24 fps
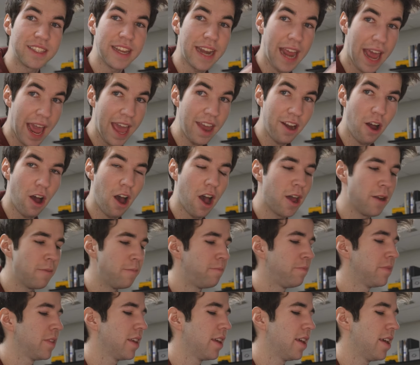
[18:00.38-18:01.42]
it head
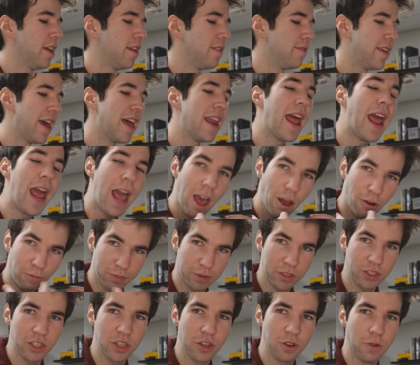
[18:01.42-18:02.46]
on, that
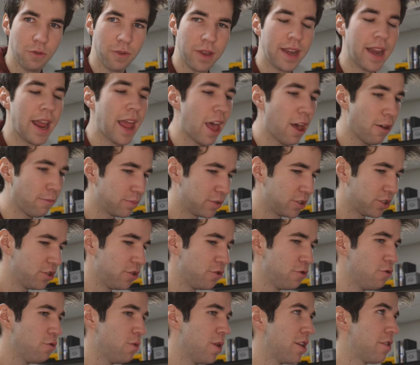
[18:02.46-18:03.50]
helps you. It helps
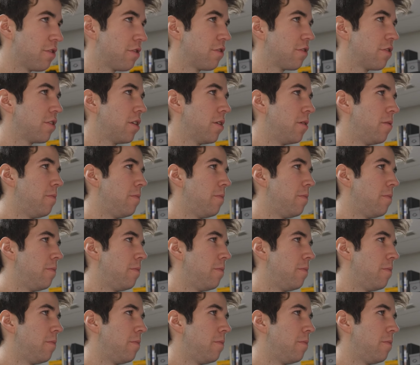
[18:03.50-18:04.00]
you with